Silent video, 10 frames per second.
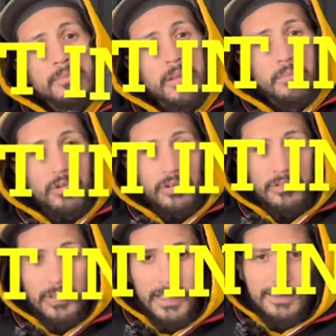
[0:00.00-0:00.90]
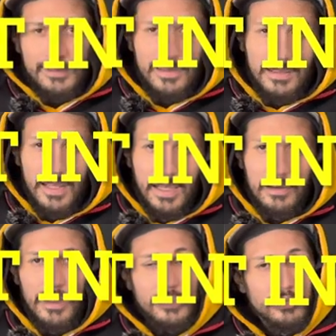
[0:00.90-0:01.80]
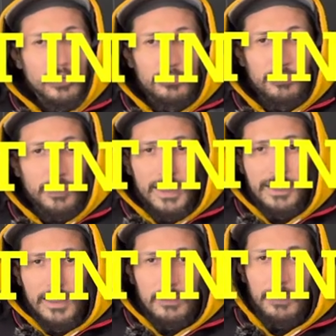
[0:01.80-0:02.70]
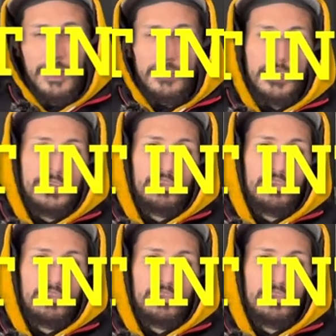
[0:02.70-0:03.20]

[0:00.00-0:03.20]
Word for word: The more you let it sit there and you don't do anything about it,